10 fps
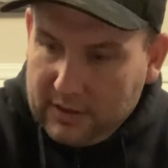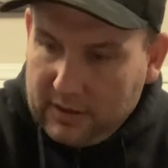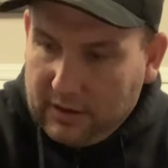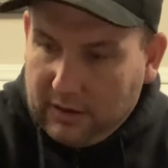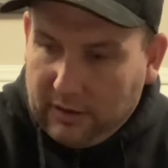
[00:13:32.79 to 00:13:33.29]

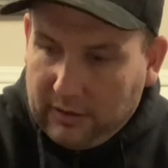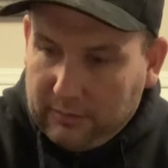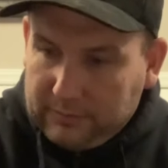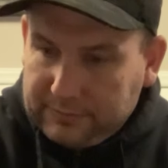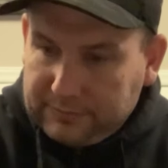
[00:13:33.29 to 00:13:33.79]

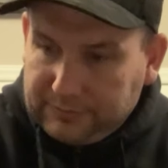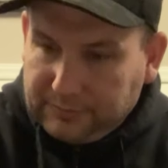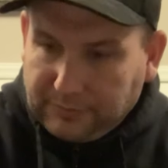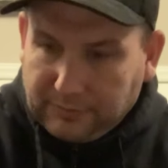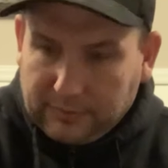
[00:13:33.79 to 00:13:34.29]
Um,
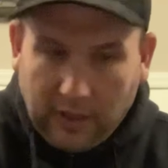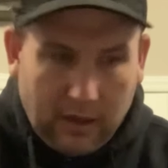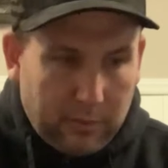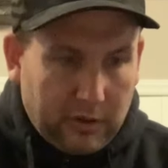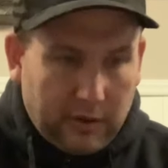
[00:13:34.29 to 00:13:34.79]

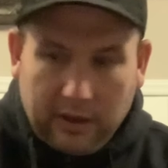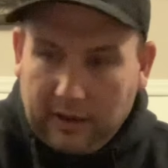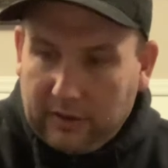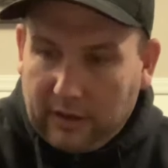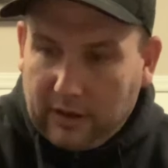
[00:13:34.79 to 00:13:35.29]
couple
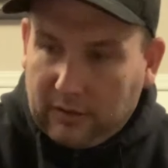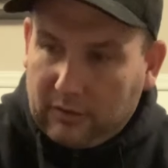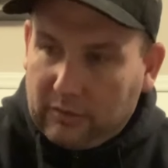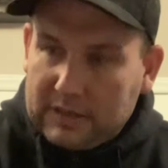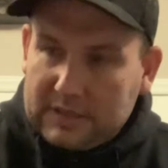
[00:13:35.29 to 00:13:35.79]
knife. I got a little
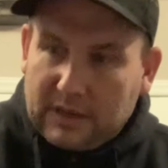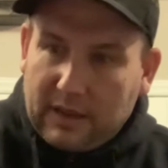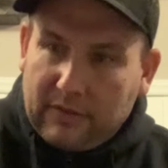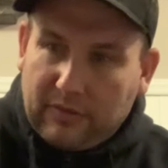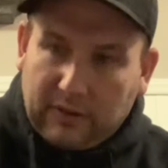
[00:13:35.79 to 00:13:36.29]
razor
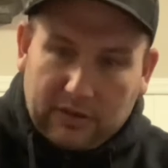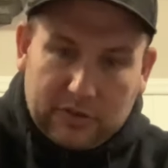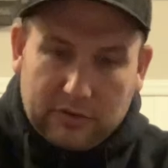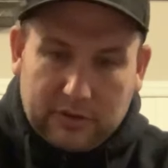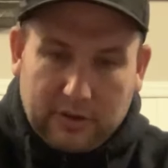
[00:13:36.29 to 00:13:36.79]
knife, like I
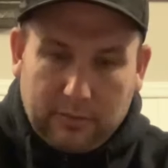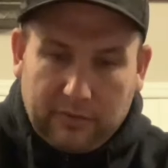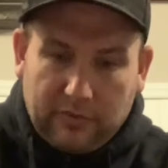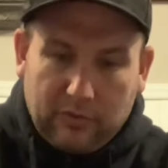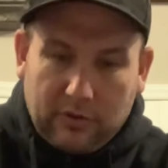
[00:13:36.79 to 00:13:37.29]
showed you that
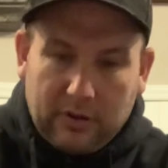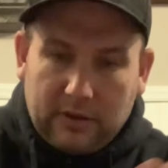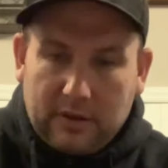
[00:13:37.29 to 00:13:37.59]
before.